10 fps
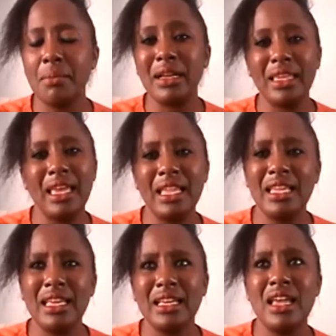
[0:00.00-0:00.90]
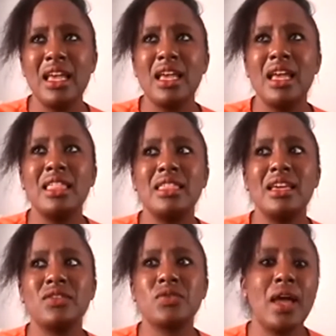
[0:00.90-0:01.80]
bargaining and they're
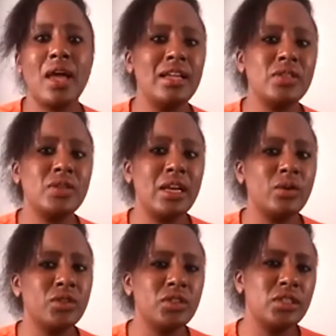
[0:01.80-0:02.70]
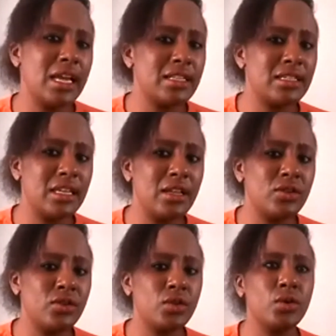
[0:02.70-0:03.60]
trying to negotiate
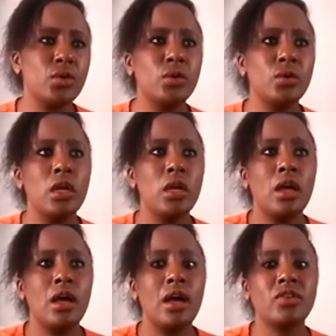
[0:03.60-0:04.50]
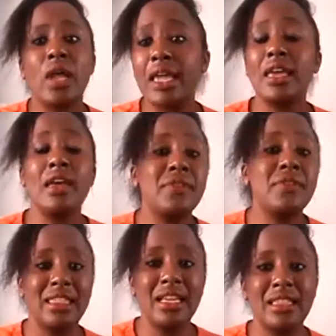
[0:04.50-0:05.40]
into trying
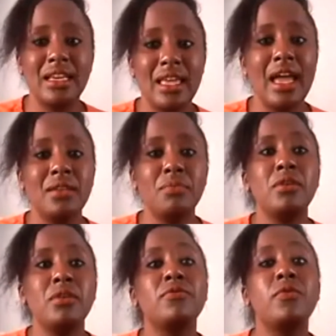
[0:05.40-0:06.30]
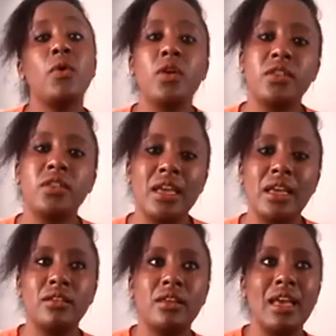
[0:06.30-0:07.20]
everything they can before
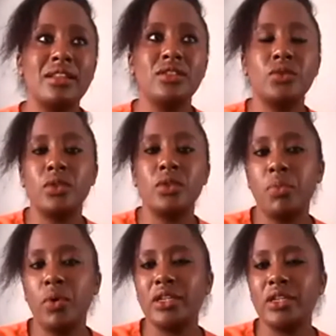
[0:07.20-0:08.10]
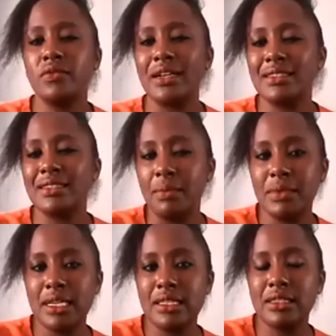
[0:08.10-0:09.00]
they get to the point of
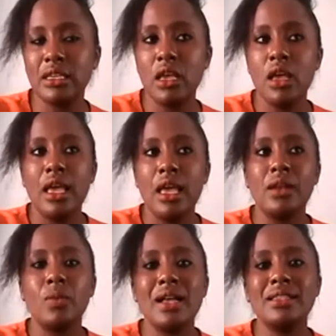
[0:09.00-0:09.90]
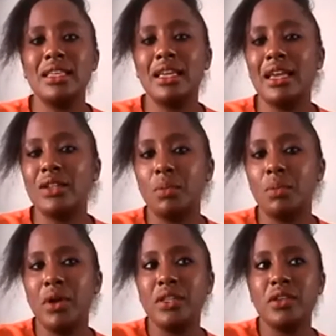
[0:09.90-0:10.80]
acceptance. And once they get to a
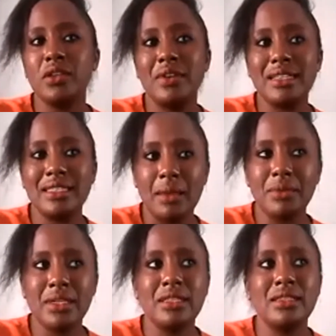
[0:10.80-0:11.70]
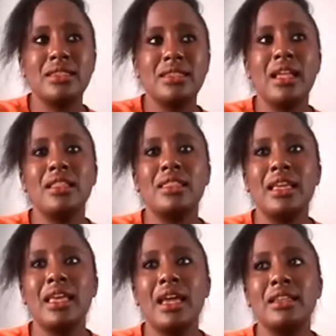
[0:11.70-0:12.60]
point of acceptance, then they
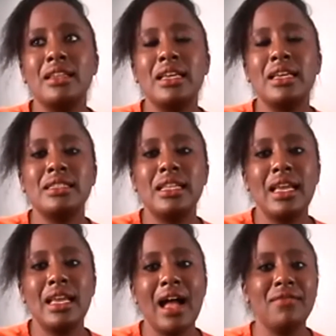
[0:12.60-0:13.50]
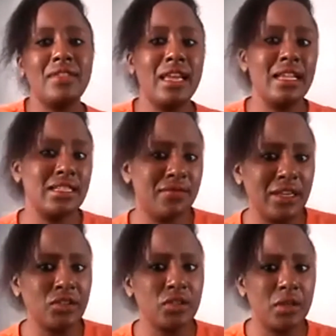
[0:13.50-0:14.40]
can easily have the
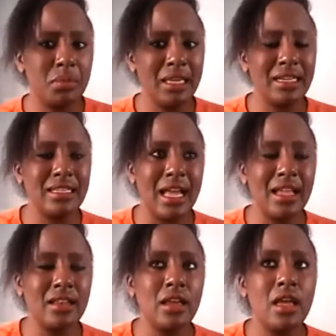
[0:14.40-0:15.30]
intervention being done.